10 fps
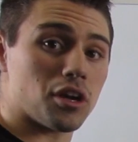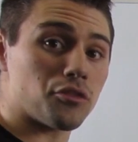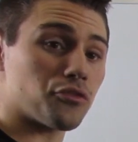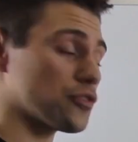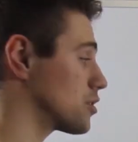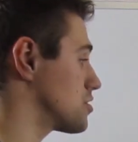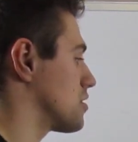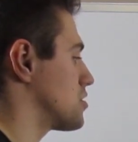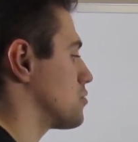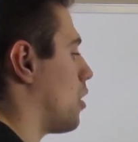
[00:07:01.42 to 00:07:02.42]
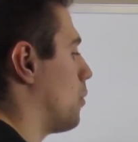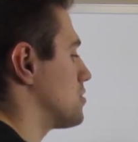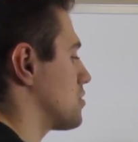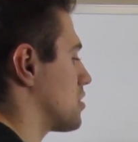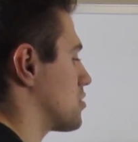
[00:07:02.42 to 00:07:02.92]
at our first, let's look,
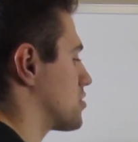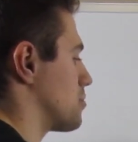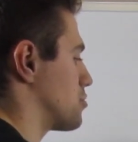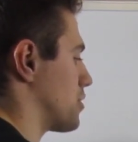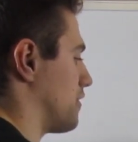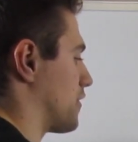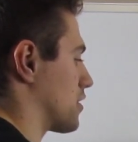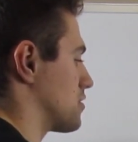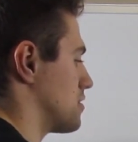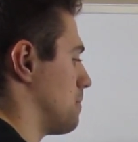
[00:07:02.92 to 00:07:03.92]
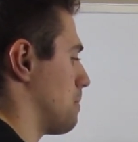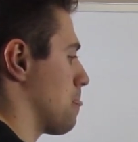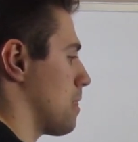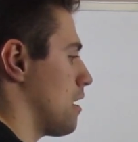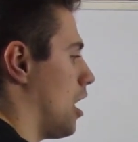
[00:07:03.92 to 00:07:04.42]
always look at our substrate first.
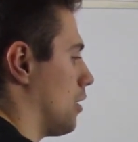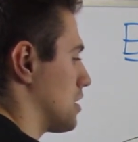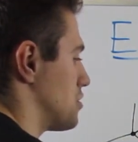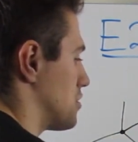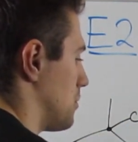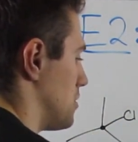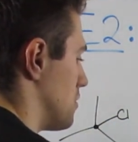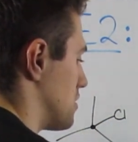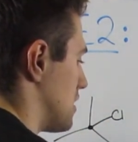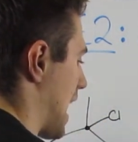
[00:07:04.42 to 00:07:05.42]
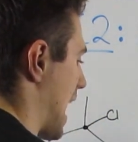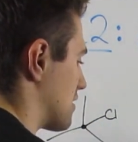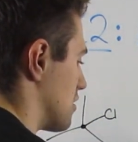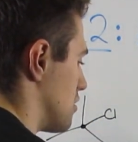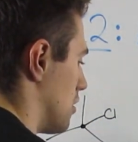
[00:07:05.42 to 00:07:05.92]
Oh, let's just say we do this in
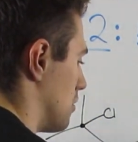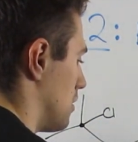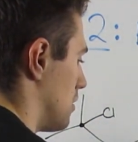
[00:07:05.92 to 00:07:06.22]
acetone.